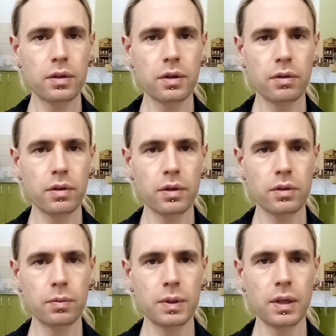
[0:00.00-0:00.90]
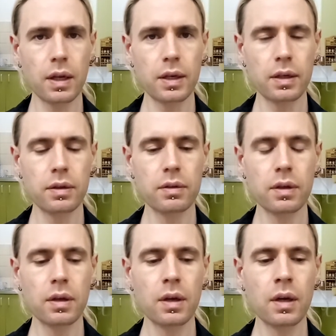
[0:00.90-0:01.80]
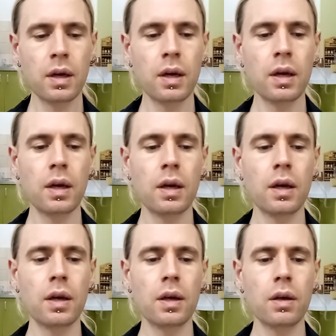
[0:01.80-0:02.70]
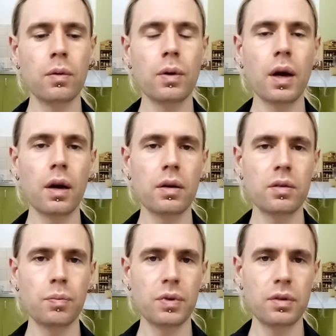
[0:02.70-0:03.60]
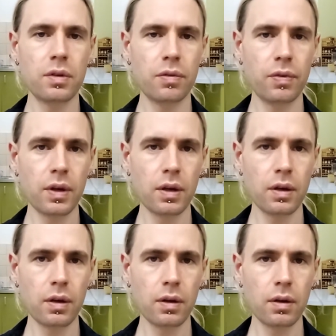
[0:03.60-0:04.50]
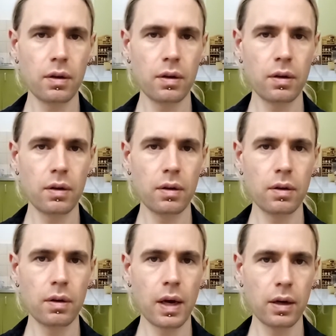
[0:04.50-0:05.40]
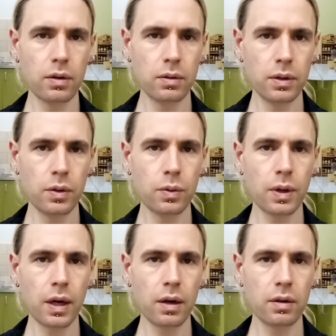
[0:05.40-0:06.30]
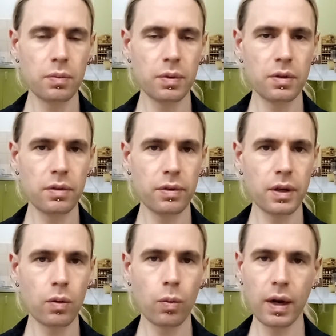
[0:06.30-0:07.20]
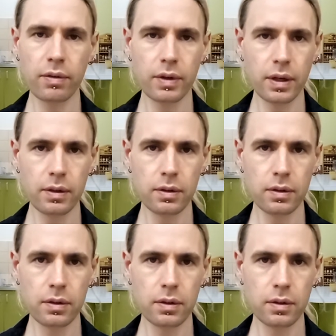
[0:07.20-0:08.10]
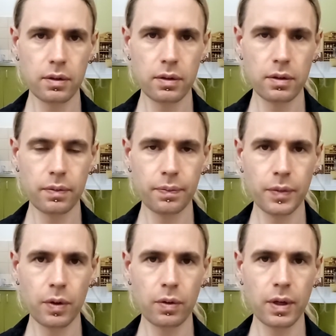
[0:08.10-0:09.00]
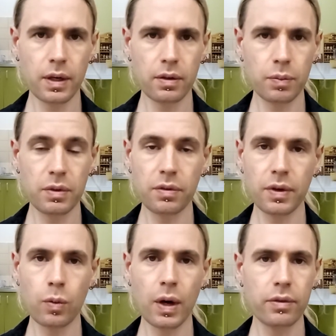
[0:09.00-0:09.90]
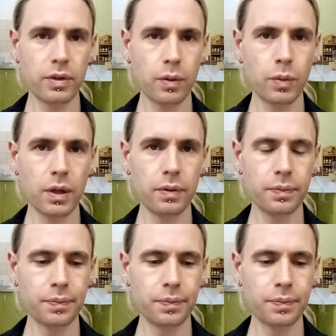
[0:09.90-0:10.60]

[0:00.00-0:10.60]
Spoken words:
universal modalities, you will get a specific angle, you will get a specific wavelength, you will get a specific wave number,